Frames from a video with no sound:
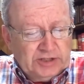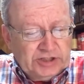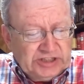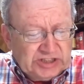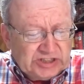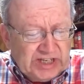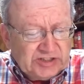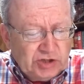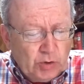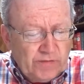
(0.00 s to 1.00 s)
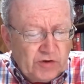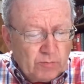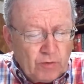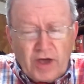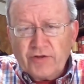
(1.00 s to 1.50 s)
Jesus says, You know, if your
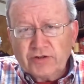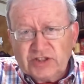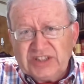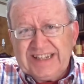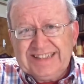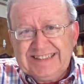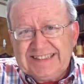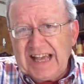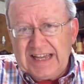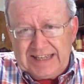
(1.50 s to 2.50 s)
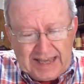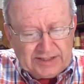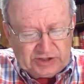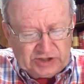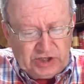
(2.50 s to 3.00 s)
brother sins
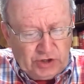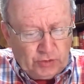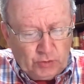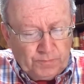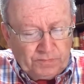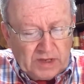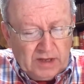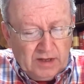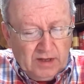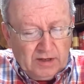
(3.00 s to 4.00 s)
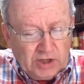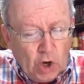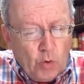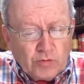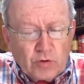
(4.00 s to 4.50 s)
against you,
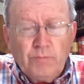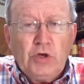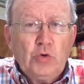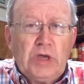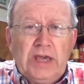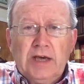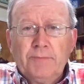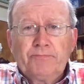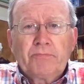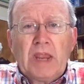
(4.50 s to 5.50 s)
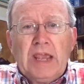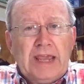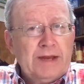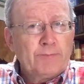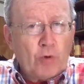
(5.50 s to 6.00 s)
go and rebuke him
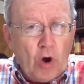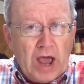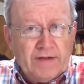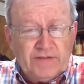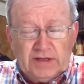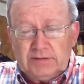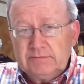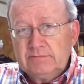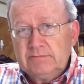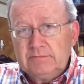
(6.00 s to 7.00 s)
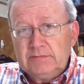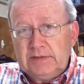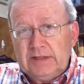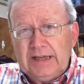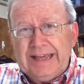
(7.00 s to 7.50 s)
in private.
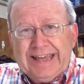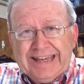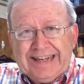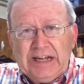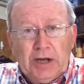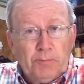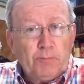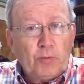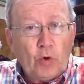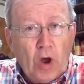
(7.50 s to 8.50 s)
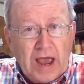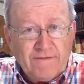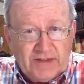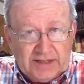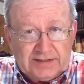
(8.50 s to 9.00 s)
In
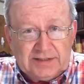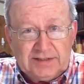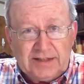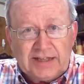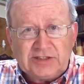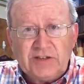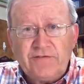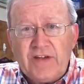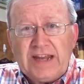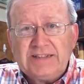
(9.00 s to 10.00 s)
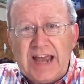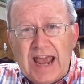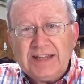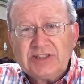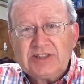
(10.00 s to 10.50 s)
private. That's a
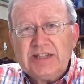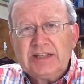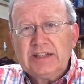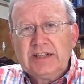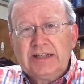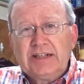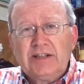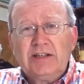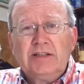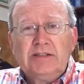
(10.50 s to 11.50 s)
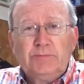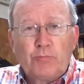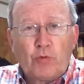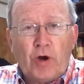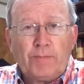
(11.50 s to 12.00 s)
fantastic little
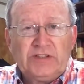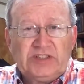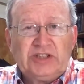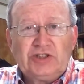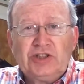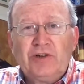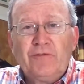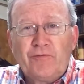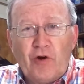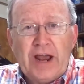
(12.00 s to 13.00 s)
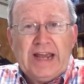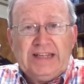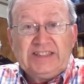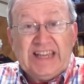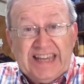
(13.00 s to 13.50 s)
prepositional
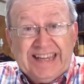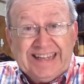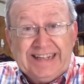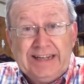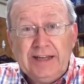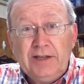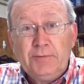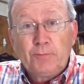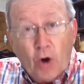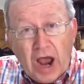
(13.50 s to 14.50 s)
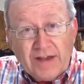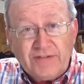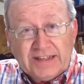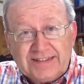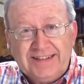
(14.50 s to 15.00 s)
phrase. In
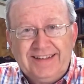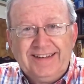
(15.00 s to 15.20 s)
private.